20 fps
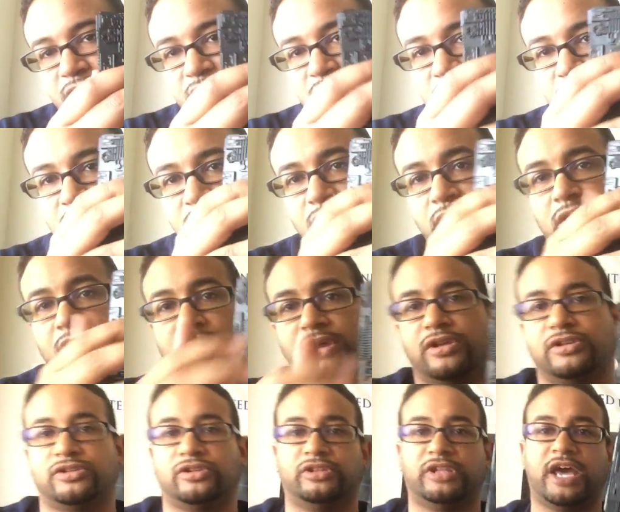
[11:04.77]
to sit.
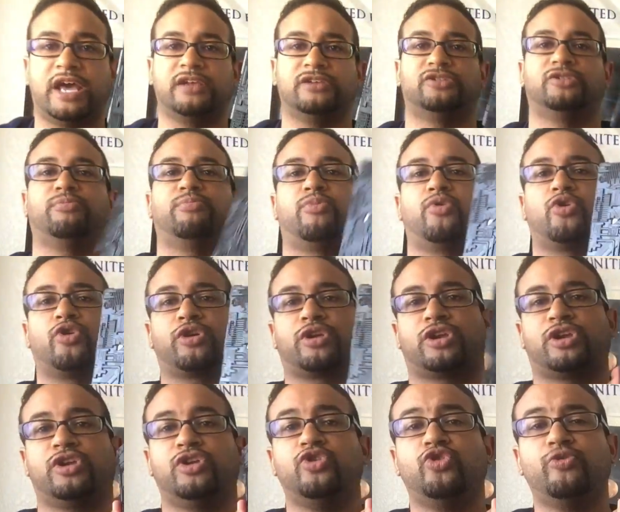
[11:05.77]
So that is the
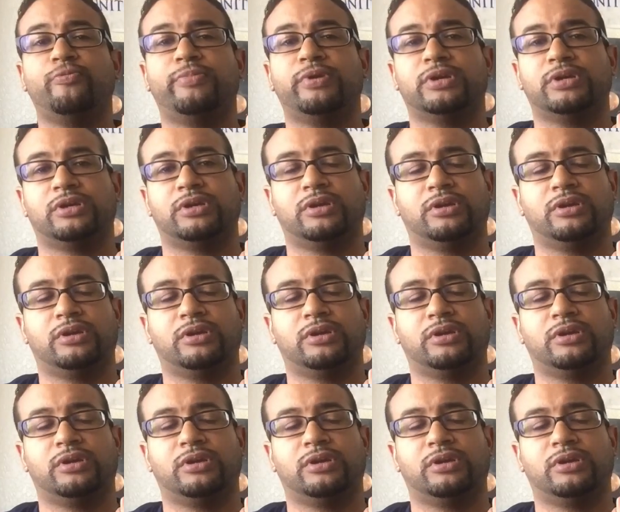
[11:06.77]
Borg Cube